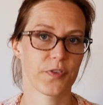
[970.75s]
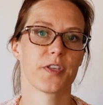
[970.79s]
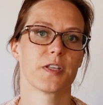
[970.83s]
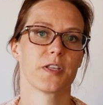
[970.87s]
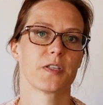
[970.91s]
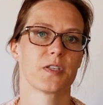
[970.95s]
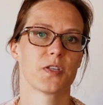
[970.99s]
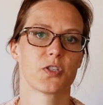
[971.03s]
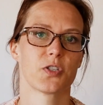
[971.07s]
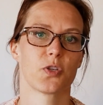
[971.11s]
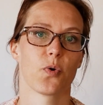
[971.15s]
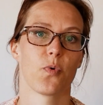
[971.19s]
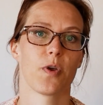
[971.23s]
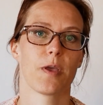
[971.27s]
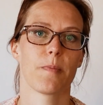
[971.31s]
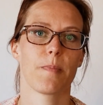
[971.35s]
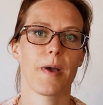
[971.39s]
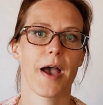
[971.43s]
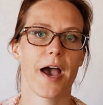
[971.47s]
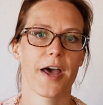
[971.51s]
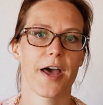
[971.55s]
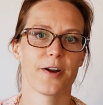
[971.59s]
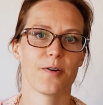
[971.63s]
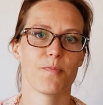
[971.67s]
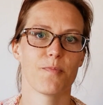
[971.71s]
It's a sewing
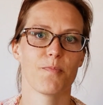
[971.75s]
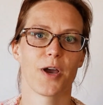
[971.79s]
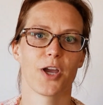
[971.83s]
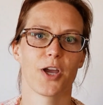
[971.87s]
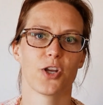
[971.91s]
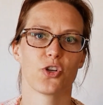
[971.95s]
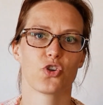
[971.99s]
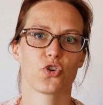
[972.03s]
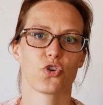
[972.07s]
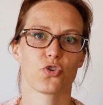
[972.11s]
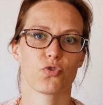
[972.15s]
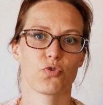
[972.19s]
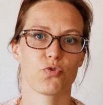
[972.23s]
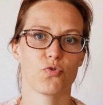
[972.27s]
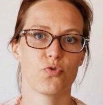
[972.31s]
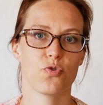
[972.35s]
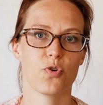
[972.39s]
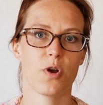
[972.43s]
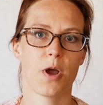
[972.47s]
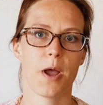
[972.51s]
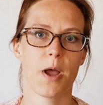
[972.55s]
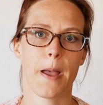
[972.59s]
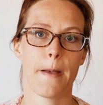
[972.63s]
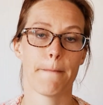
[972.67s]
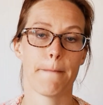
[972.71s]
pattern by True
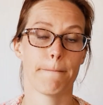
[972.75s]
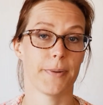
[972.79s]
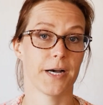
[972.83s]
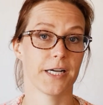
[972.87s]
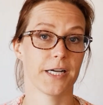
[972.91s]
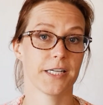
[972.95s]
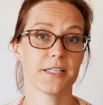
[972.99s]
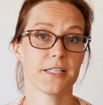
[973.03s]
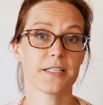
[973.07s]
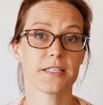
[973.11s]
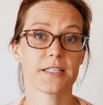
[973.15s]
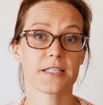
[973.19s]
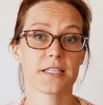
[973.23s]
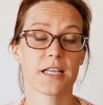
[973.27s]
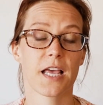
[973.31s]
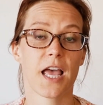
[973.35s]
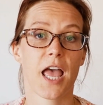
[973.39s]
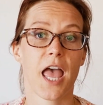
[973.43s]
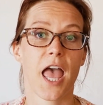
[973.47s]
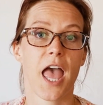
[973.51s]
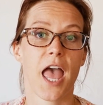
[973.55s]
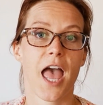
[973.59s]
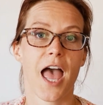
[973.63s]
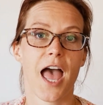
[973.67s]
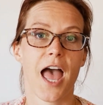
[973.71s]
Bias.
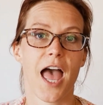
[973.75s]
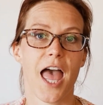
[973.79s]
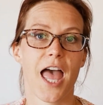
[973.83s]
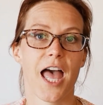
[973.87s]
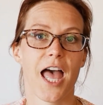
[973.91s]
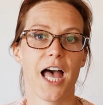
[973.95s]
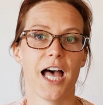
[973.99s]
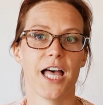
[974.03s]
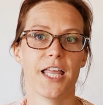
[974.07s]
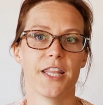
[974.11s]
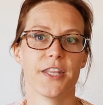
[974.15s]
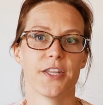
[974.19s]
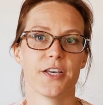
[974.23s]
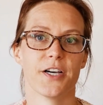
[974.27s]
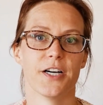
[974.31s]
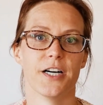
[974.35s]
And